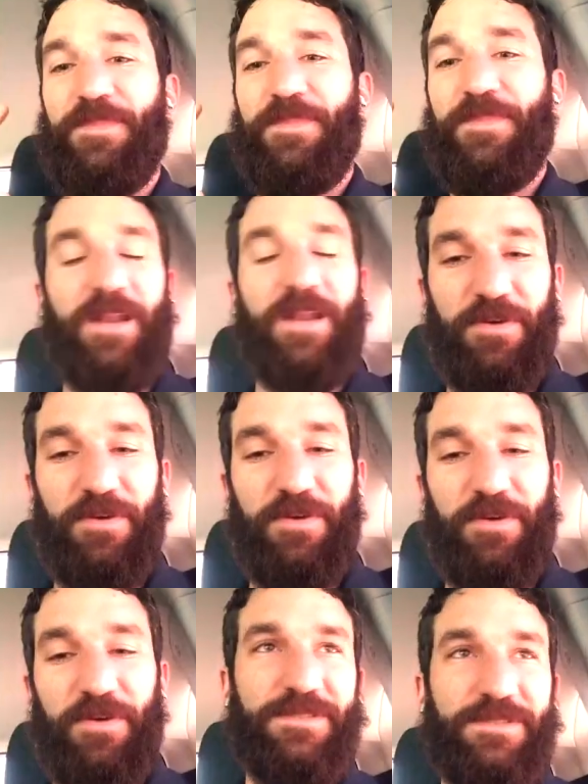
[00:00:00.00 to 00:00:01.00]
have their own
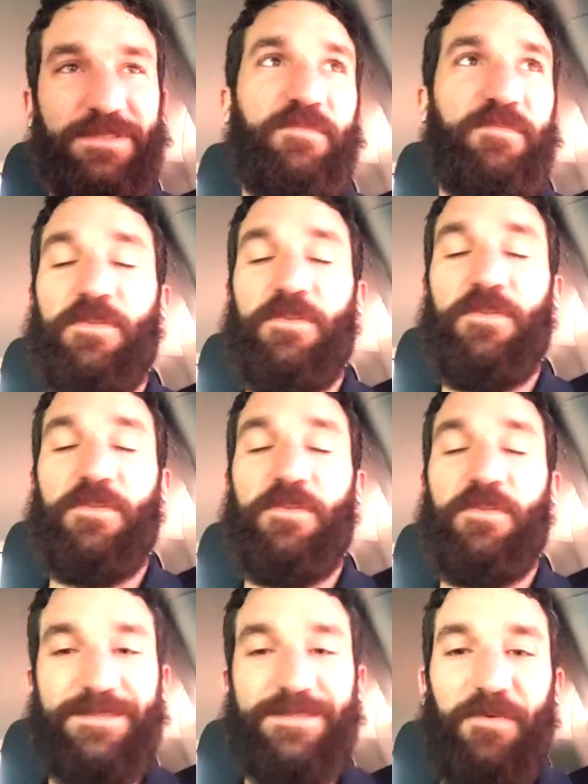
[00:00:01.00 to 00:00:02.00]
stuff. But on the race,
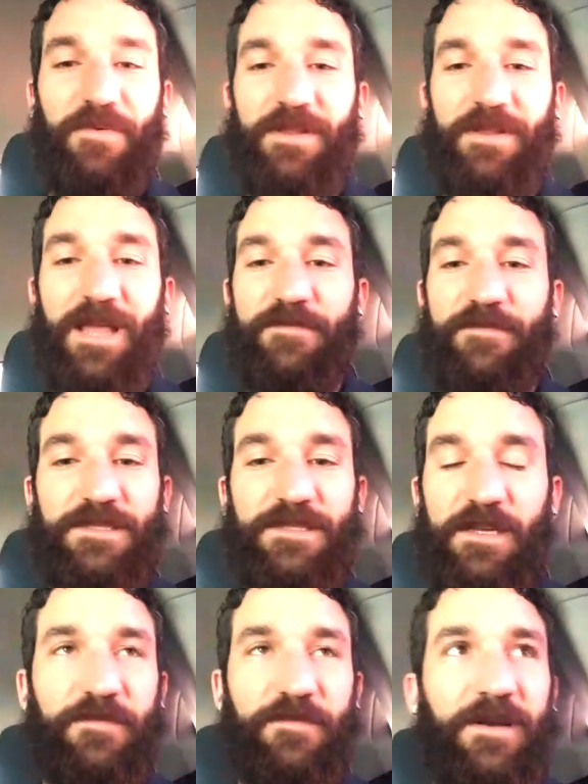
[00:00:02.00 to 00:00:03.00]
it's not real life. It's
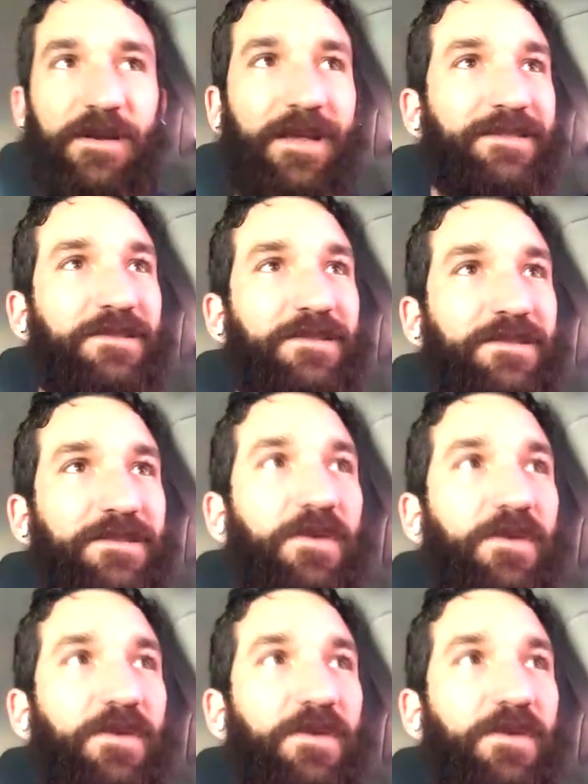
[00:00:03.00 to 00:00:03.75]
different. And so